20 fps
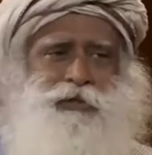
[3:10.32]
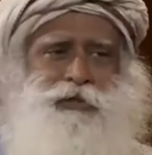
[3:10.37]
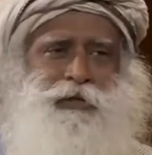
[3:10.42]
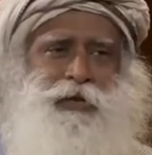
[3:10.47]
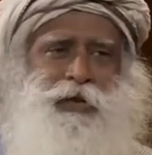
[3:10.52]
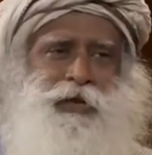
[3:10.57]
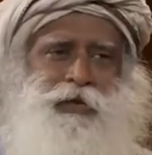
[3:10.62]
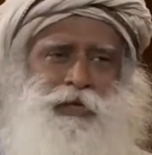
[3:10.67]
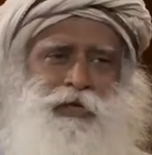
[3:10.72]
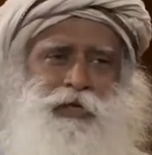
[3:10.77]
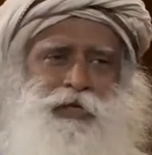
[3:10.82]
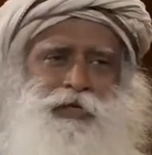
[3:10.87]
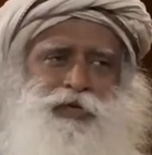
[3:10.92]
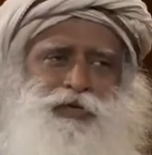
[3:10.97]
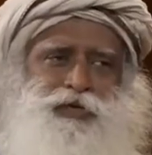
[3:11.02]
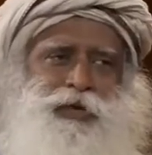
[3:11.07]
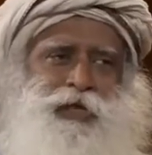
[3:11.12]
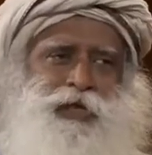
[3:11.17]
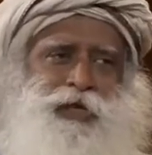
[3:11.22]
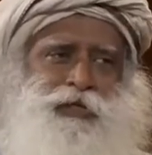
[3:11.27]
grandly
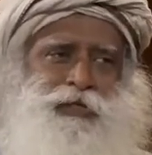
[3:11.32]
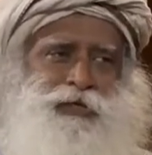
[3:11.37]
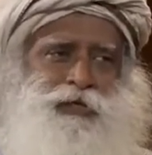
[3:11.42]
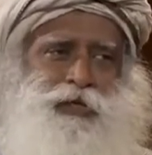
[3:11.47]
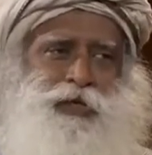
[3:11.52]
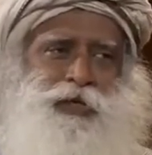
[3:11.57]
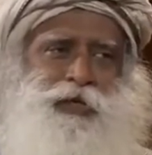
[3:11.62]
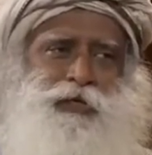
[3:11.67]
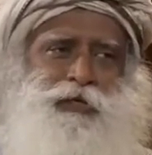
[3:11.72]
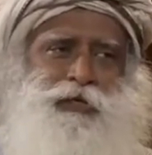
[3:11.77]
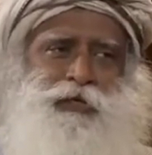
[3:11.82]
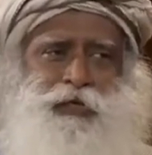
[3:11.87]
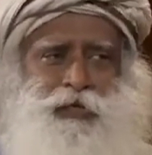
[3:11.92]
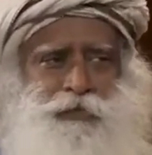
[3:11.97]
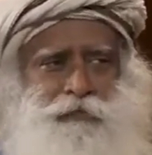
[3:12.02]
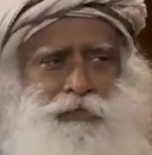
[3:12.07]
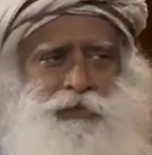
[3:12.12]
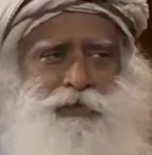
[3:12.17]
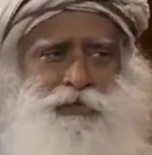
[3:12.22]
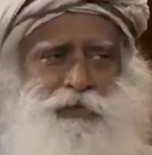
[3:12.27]
dressed or anything, he
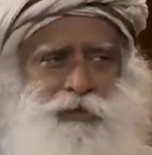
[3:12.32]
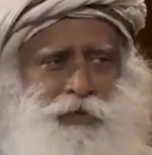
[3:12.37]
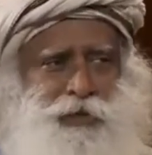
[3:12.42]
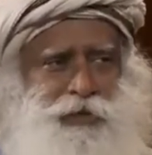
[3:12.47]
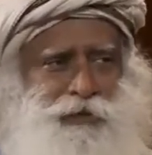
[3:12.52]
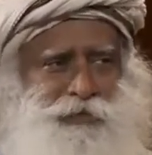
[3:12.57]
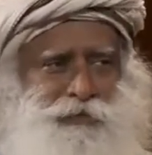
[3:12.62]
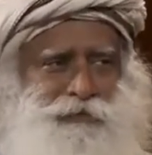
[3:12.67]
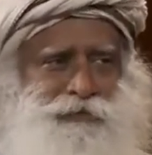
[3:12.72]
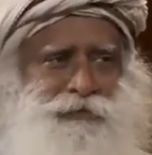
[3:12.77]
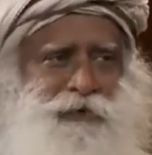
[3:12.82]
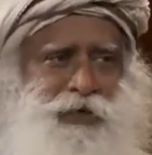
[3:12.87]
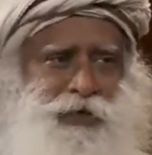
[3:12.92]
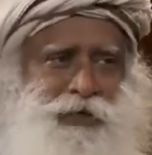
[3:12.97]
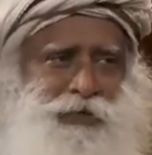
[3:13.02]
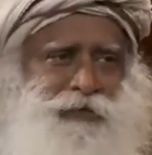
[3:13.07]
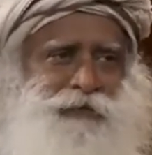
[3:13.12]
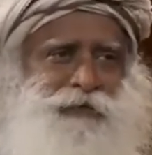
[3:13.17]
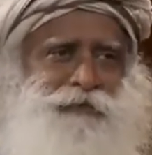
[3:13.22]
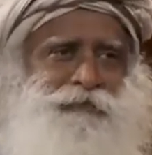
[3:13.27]
was looking
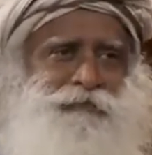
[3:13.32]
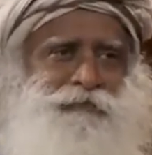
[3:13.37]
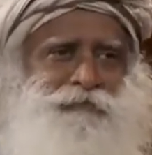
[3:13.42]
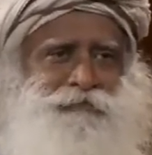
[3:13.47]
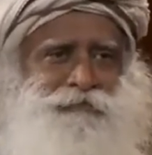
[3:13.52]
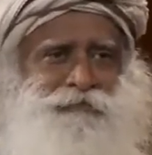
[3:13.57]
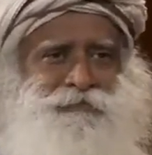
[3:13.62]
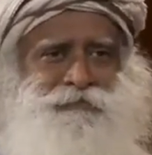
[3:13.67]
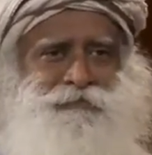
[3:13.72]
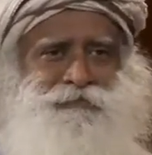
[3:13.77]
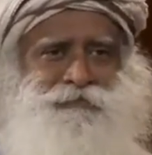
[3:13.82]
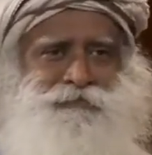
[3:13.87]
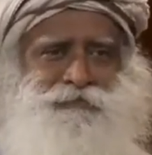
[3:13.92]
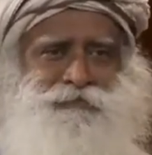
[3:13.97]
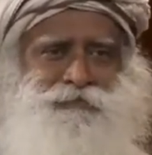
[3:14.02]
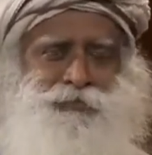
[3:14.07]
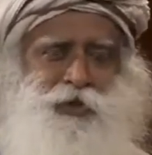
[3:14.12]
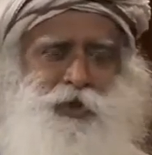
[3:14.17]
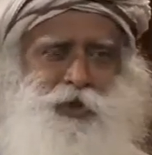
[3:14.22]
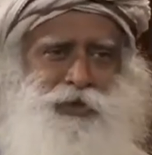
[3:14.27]
very
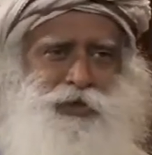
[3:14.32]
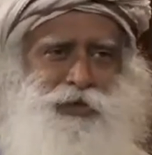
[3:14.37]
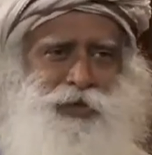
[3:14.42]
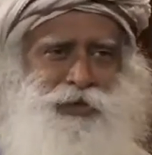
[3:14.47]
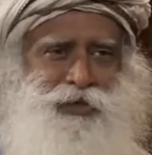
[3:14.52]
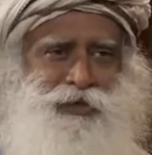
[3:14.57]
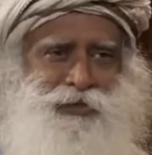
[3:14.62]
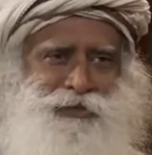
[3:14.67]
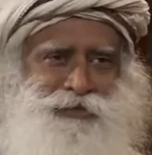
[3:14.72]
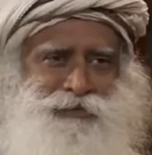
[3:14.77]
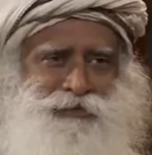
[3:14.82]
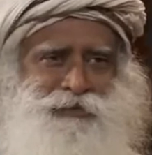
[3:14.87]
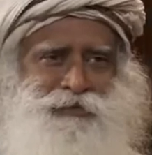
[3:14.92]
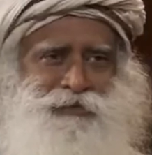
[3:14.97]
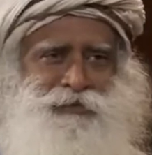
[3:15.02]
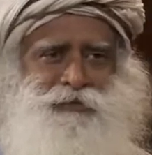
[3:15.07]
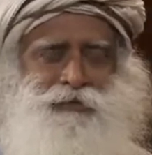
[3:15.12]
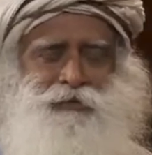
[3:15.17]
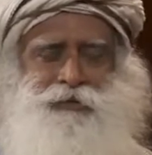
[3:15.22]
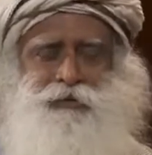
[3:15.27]
ordinary.
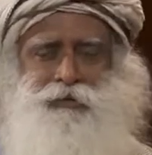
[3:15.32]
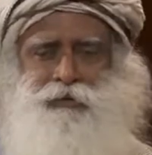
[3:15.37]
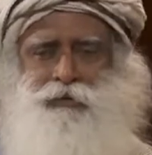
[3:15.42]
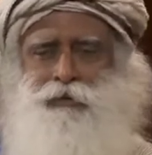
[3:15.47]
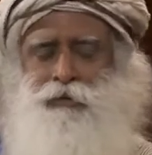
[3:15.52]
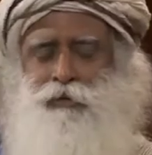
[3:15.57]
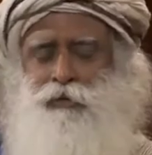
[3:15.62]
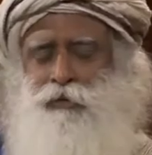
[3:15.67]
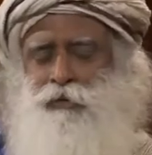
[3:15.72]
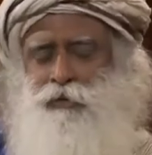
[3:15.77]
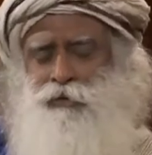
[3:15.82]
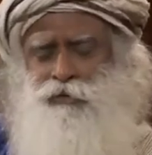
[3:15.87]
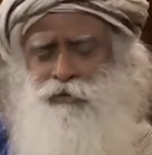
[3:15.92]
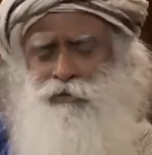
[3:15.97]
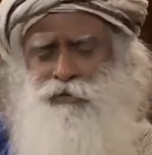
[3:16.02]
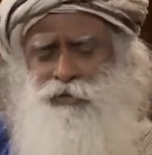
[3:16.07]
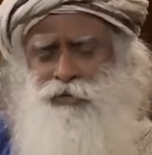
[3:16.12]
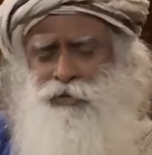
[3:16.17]
So the